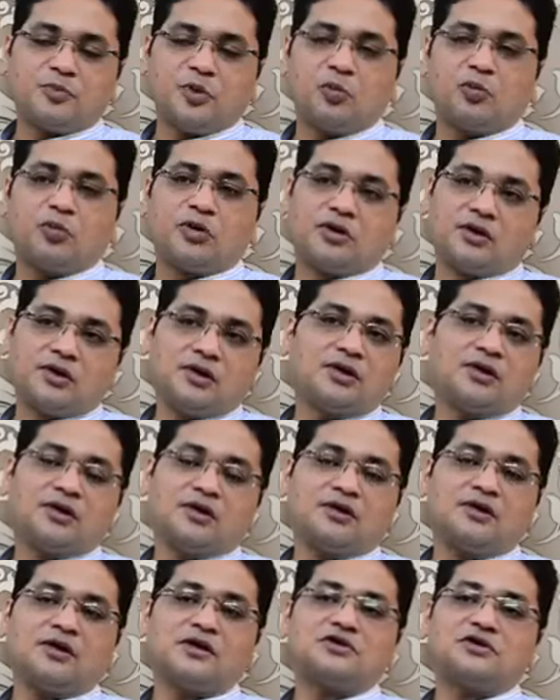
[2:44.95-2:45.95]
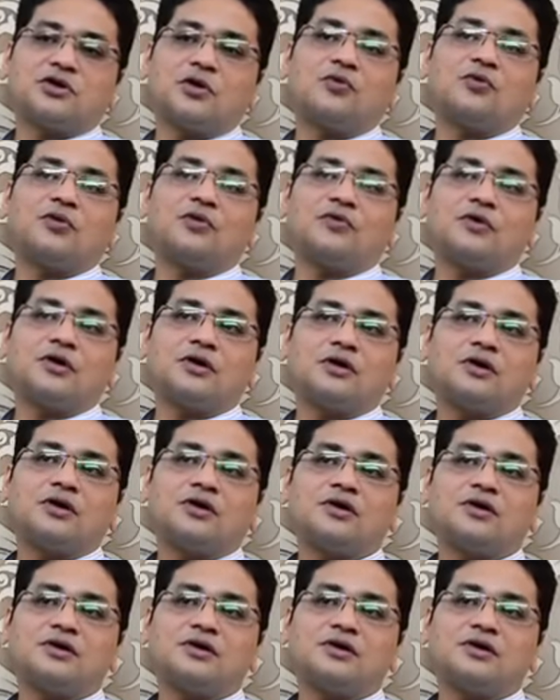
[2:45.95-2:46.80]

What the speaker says: people. That's how we work.